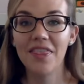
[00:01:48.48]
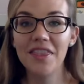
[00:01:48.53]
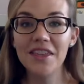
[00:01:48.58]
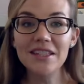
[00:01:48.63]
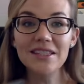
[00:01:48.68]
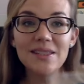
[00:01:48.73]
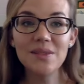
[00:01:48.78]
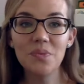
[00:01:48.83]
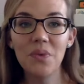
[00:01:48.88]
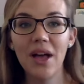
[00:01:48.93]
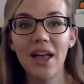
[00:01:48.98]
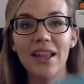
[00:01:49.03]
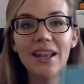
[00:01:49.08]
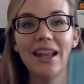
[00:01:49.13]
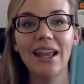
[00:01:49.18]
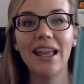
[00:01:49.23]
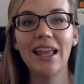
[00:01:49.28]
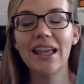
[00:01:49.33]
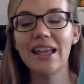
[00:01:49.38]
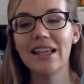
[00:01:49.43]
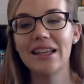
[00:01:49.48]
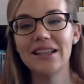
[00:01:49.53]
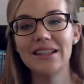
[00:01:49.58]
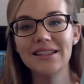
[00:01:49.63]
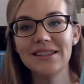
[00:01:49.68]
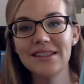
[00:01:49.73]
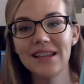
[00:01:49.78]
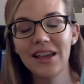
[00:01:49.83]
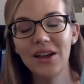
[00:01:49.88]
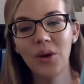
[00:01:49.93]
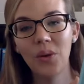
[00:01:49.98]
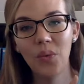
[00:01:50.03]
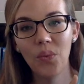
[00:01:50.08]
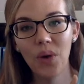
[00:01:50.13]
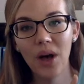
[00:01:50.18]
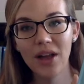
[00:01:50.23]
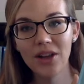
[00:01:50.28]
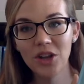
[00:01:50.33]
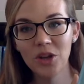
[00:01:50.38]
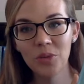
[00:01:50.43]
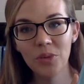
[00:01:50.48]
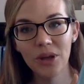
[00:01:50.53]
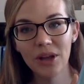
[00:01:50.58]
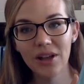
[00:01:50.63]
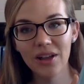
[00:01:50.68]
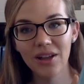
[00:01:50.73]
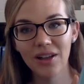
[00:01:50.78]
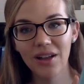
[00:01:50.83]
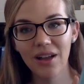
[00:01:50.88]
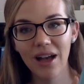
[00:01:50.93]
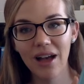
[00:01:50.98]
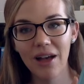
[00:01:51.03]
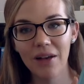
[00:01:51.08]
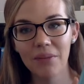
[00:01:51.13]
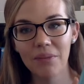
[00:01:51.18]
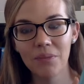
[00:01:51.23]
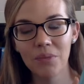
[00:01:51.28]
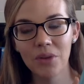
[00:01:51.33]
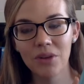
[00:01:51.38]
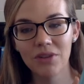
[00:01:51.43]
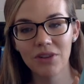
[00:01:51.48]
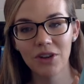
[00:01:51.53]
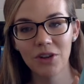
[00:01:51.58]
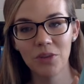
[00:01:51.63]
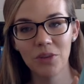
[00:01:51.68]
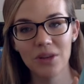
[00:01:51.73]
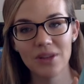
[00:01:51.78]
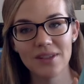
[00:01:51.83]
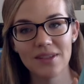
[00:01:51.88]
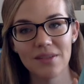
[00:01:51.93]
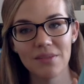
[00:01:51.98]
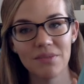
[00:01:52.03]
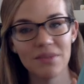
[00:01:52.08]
This one is a new book, one of our new books.